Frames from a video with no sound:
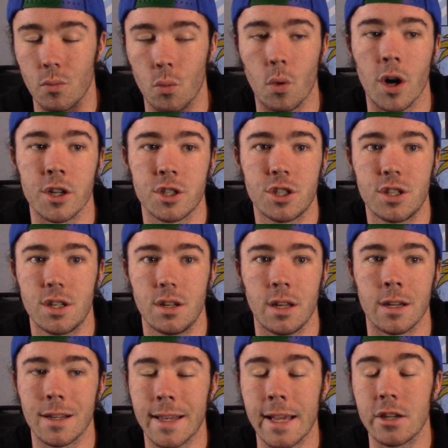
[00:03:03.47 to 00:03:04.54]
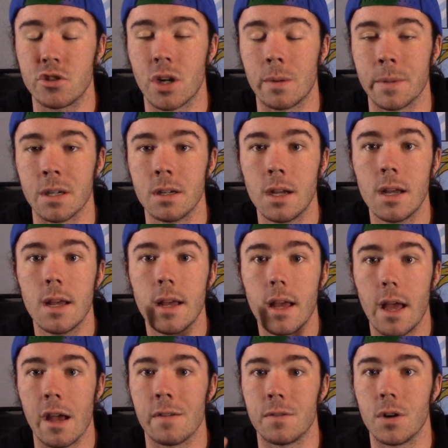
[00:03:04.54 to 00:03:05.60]
watched in a K-drama
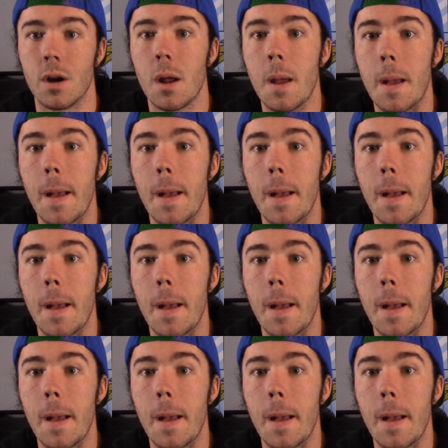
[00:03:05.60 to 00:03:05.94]
ever.